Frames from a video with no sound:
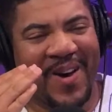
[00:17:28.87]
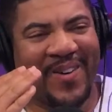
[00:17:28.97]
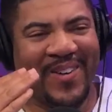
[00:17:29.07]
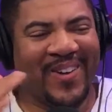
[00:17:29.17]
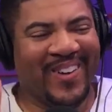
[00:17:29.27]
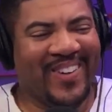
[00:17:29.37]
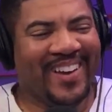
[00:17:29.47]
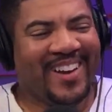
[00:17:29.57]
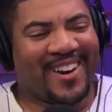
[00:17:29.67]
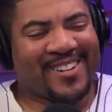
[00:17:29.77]
Oh, no.
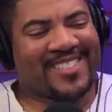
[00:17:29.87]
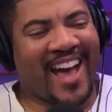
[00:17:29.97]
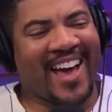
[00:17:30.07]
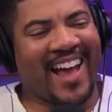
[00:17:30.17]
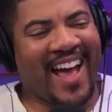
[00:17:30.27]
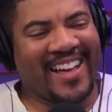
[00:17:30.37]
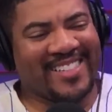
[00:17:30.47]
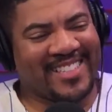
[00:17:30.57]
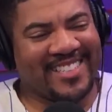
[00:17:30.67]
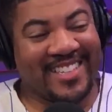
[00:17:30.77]
Her side eye
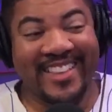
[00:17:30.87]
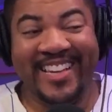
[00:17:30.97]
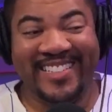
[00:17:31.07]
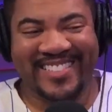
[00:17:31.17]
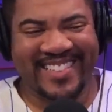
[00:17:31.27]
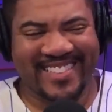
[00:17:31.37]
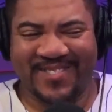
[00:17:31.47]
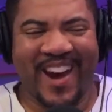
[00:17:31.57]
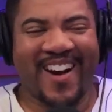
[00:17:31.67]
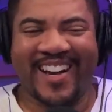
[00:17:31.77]
is elite. It's
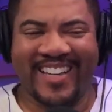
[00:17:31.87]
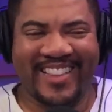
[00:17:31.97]
very